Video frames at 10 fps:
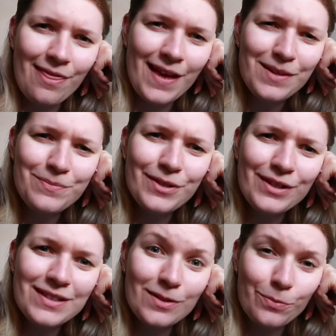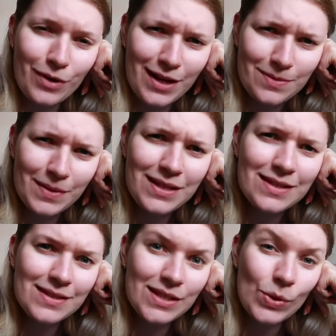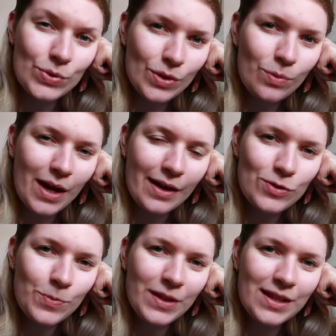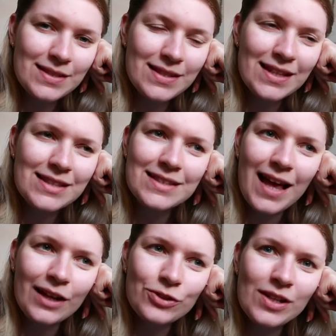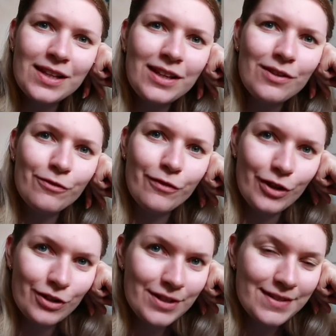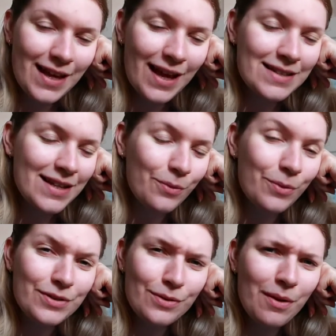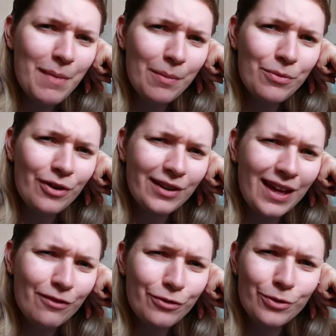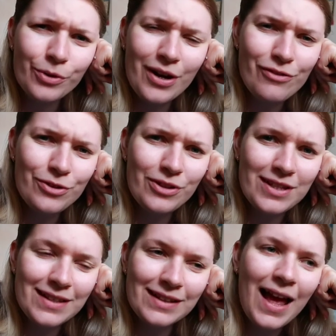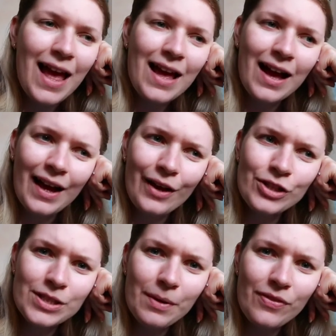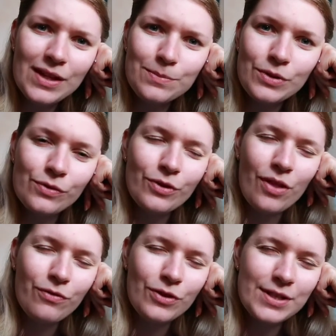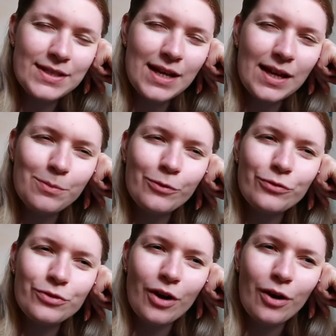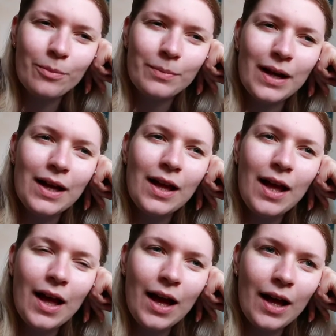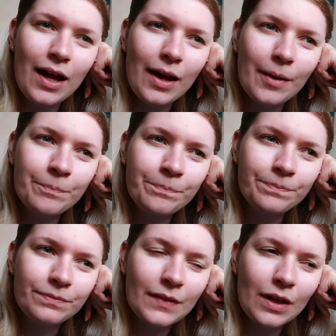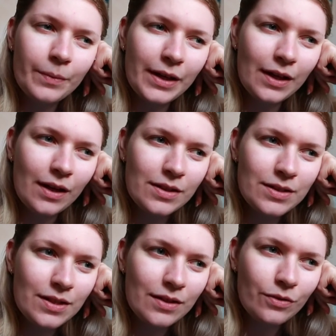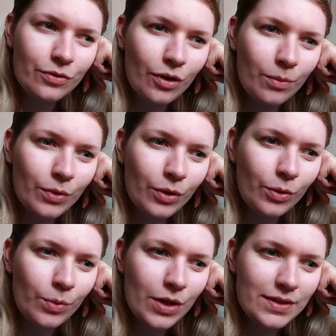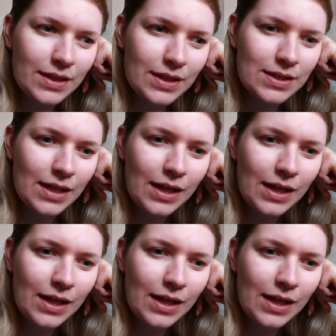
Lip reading: And that book surprised me so much because it's actually in verse, and I wasn't remembering it for whatever reason. I heard about that book for the first time from oh my god, from who was it?